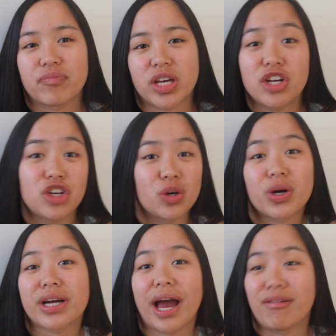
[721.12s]
In New
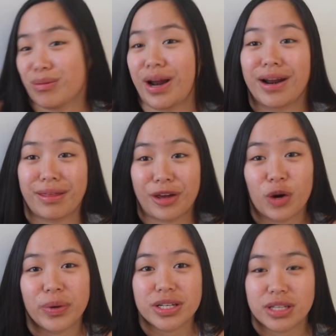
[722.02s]
York, everyone had a
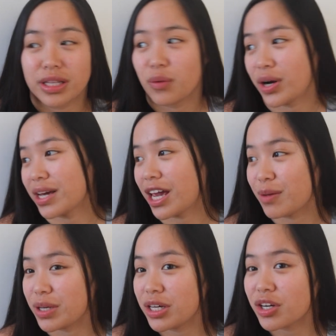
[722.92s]
therapist. And then when I
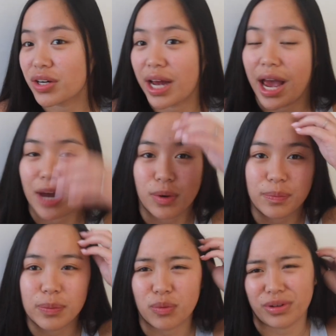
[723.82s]
came here and I had one,
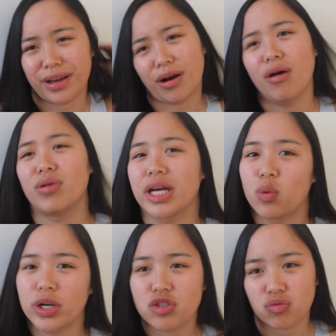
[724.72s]
people were like, oh, like,
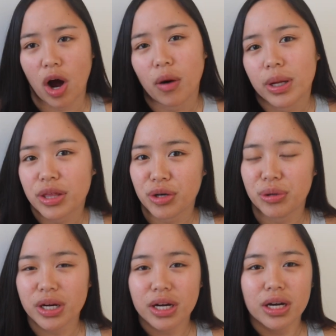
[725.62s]
what's wrong with
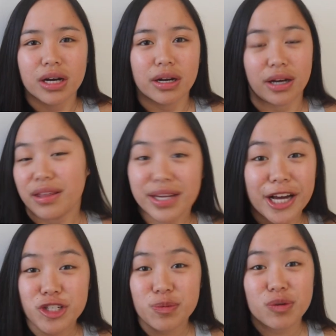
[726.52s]
you? Nothing
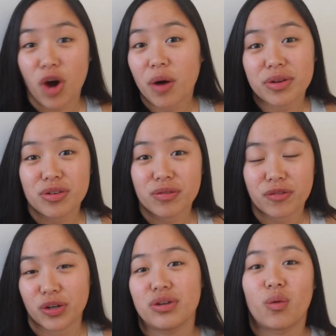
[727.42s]
has to be wrong with you
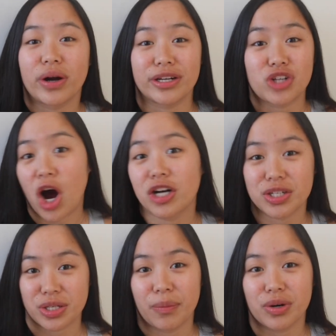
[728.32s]
for you to want to talk
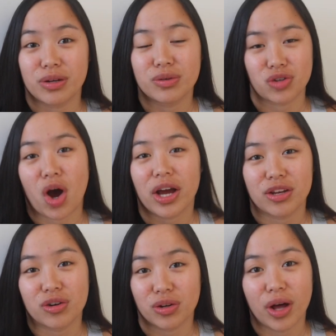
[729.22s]
to somebody who's not
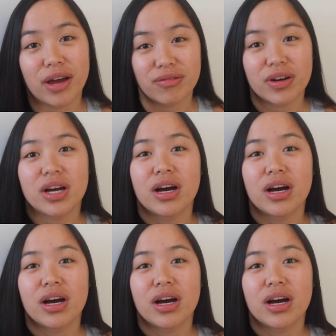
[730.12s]
in your life.